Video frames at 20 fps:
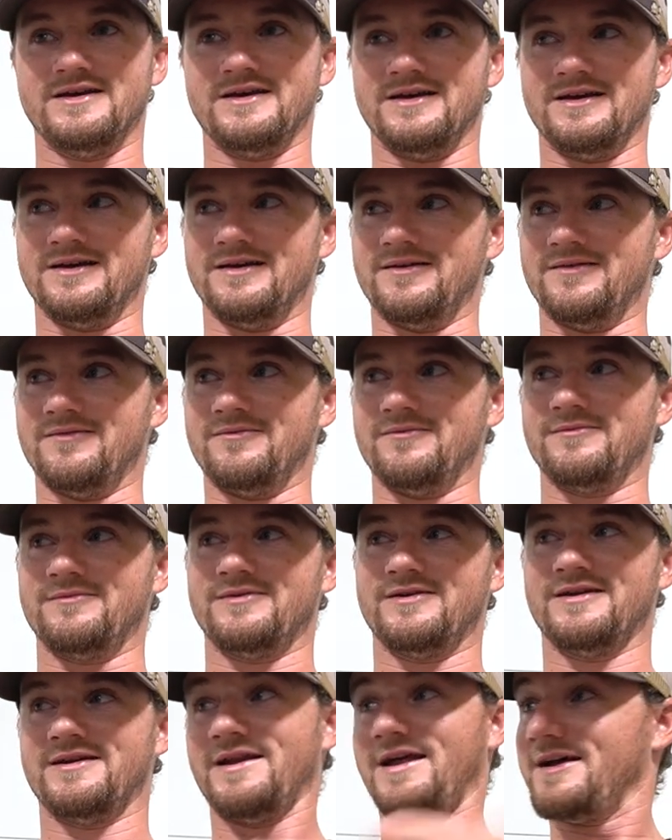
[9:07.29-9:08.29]
And
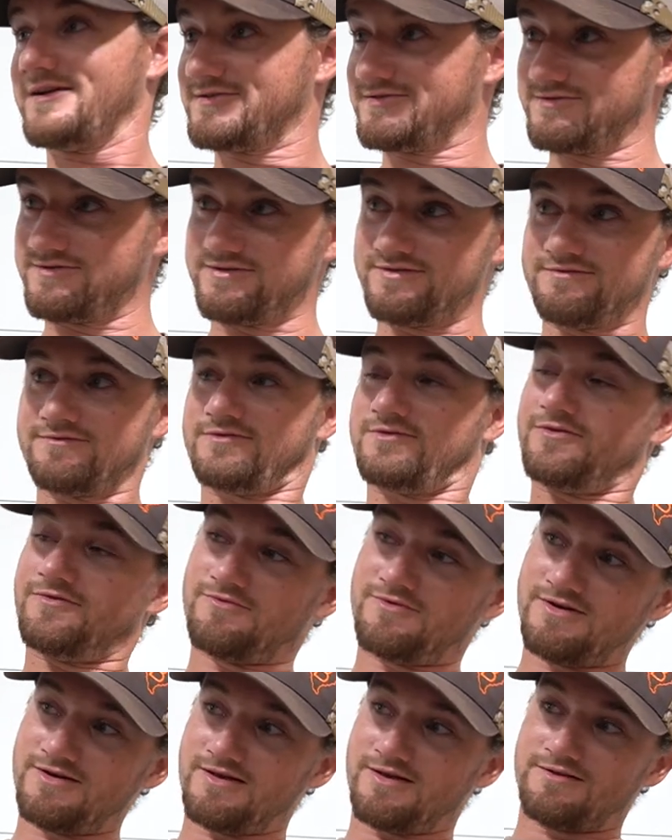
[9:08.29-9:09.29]
actually, you know
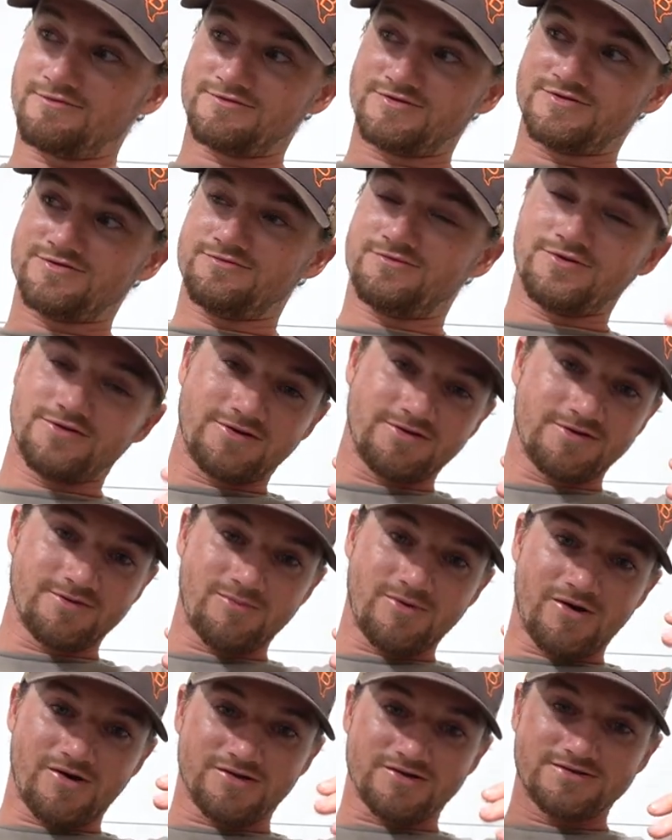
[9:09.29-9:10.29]
what, I just looked at the
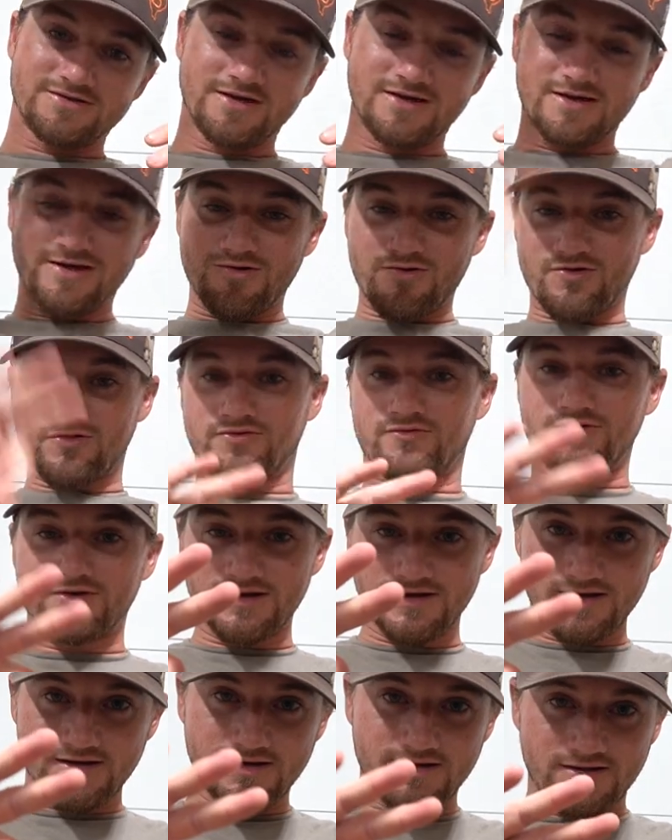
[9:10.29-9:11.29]
box.
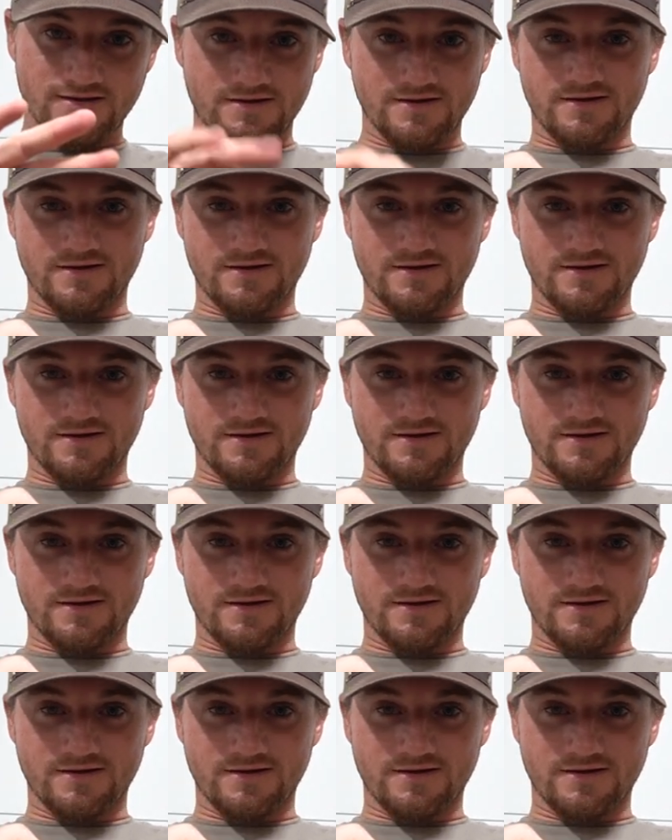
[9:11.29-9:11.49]
Three